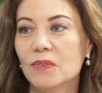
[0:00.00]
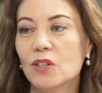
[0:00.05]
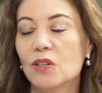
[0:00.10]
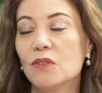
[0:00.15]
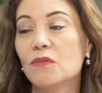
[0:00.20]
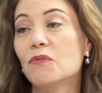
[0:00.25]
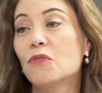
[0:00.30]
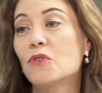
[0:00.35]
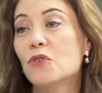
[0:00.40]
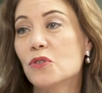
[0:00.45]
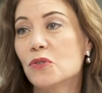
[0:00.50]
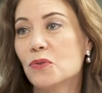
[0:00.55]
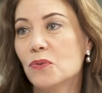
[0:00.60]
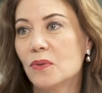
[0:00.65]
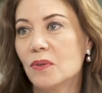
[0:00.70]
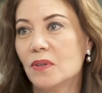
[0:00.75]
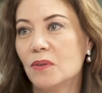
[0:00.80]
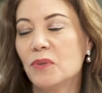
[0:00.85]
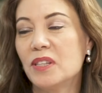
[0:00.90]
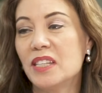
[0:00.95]

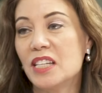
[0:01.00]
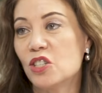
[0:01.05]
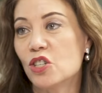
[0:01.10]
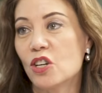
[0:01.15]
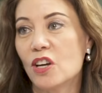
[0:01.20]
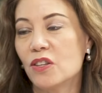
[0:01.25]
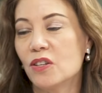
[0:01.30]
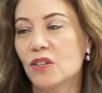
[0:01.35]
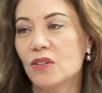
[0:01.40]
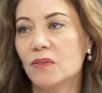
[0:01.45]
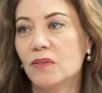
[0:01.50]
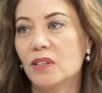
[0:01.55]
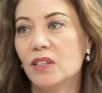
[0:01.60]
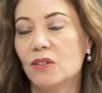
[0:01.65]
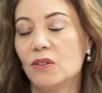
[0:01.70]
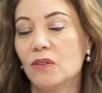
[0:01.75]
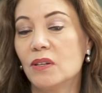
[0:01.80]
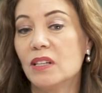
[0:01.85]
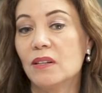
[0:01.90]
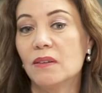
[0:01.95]
converse with each other,
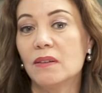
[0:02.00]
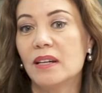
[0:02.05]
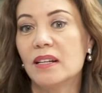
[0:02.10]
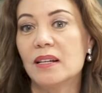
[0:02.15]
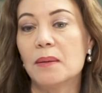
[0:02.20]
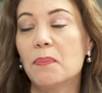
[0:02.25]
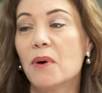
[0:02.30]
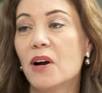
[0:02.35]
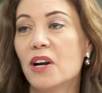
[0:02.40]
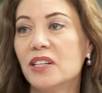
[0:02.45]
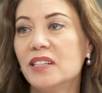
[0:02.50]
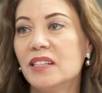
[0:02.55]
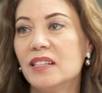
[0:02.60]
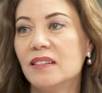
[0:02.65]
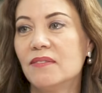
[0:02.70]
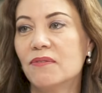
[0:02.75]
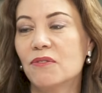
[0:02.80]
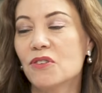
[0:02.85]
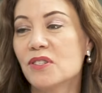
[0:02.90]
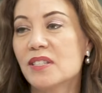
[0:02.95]
at a
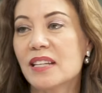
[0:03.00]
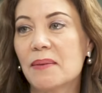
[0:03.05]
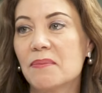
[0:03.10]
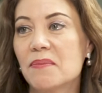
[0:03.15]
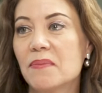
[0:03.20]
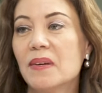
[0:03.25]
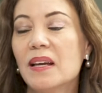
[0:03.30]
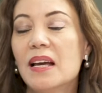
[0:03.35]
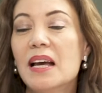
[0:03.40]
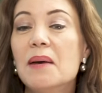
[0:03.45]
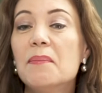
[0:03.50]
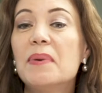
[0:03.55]
party first time.